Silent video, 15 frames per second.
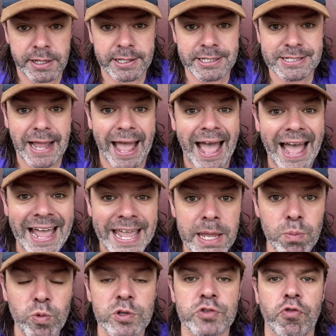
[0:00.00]
his
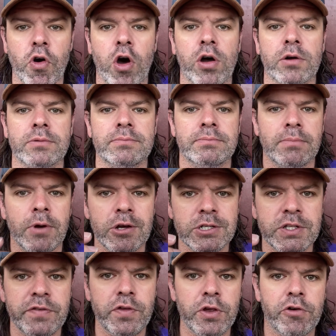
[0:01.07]
aim was wrong.
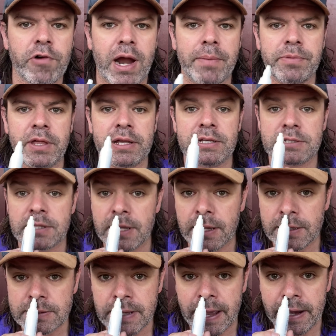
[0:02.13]
Most of you grab these
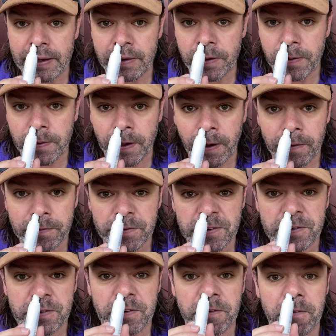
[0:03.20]
things and you go
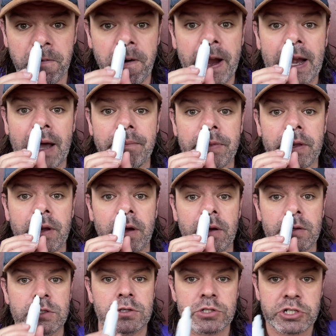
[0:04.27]
straight up the
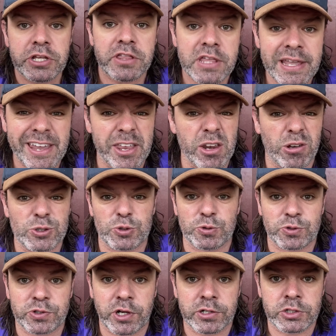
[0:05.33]
nose because you think your
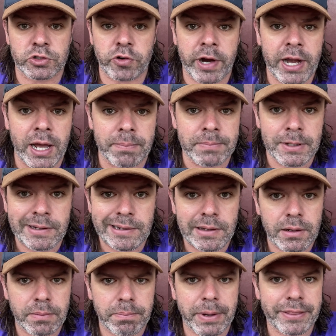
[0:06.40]
nostrils go straight up,
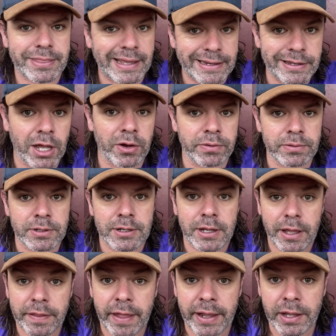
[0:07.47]
but they don't.
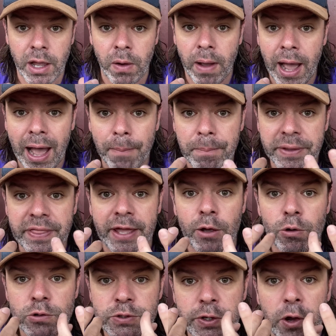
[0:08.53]
They go up, but they
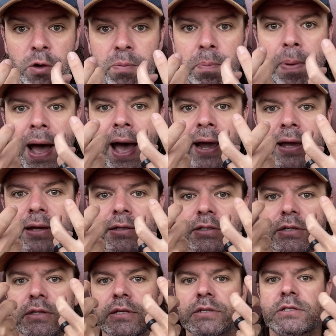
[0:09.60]
also go back and
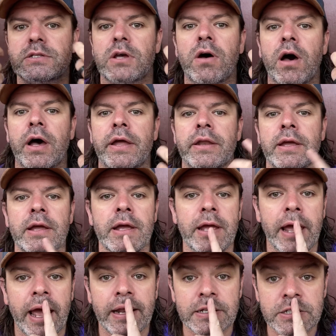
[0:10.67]
to the side.
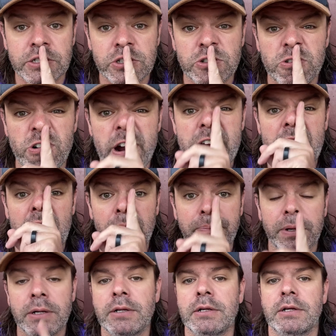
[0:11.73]
And straight
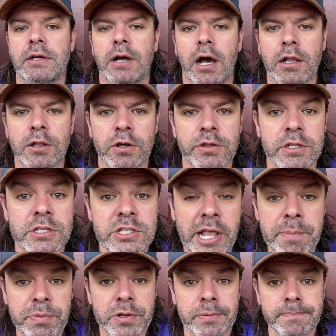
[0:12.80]
up along the
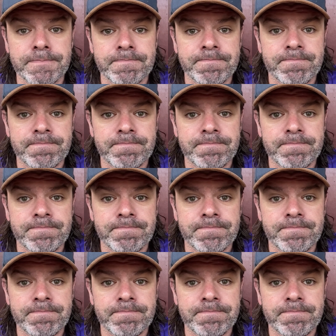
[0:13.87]
septum